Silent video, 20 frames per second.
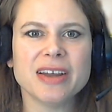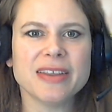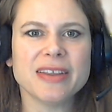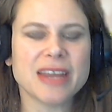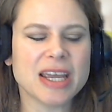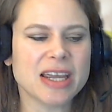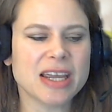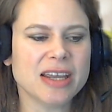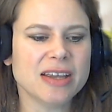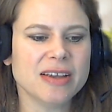
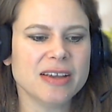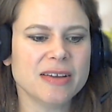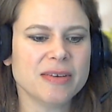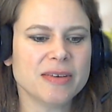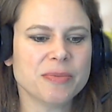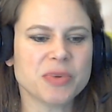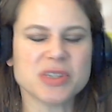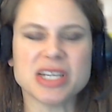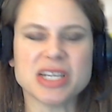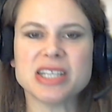They
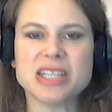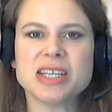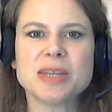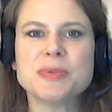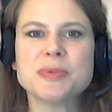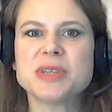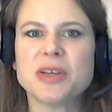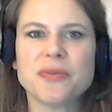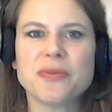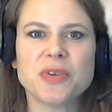presented
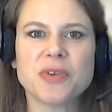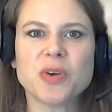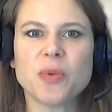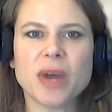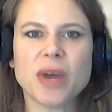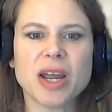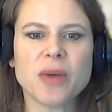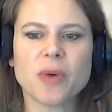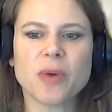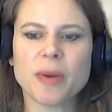themselves in a
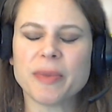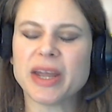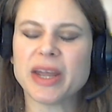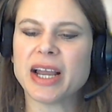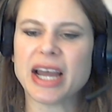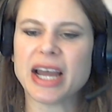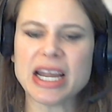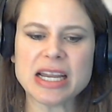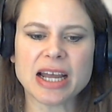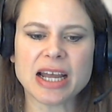way where I'm like,
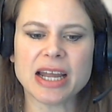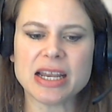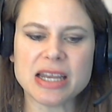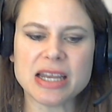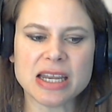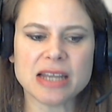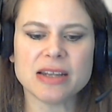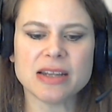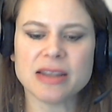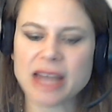I,
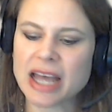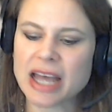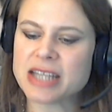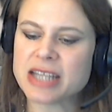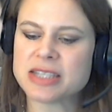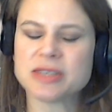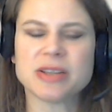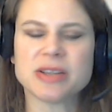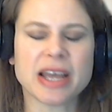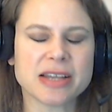I
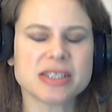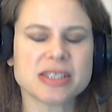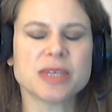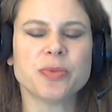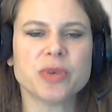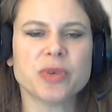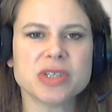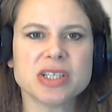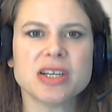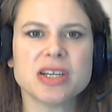that's that's
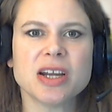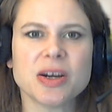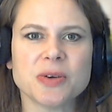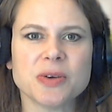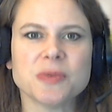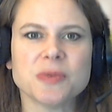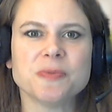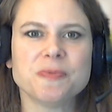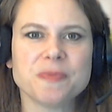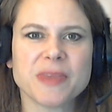someone to
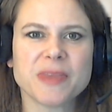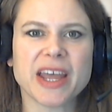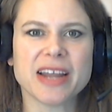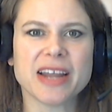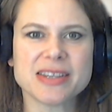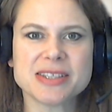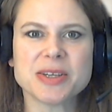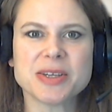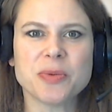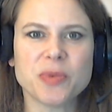know
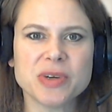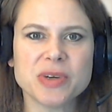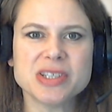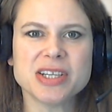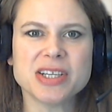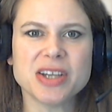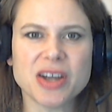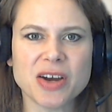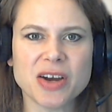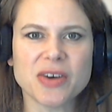that's someone
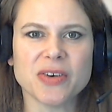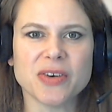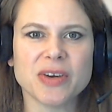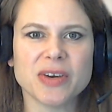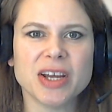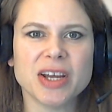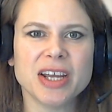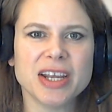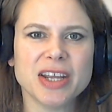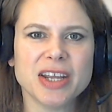to know
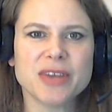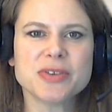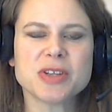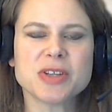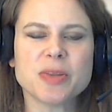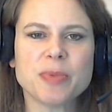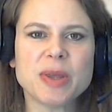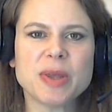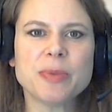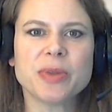you know so
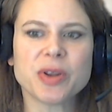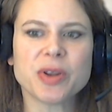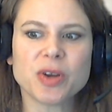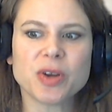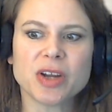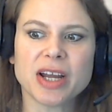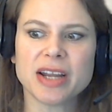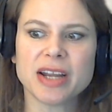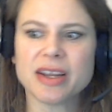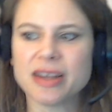the people that are
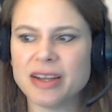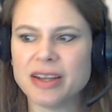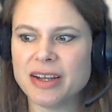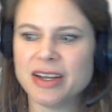kind of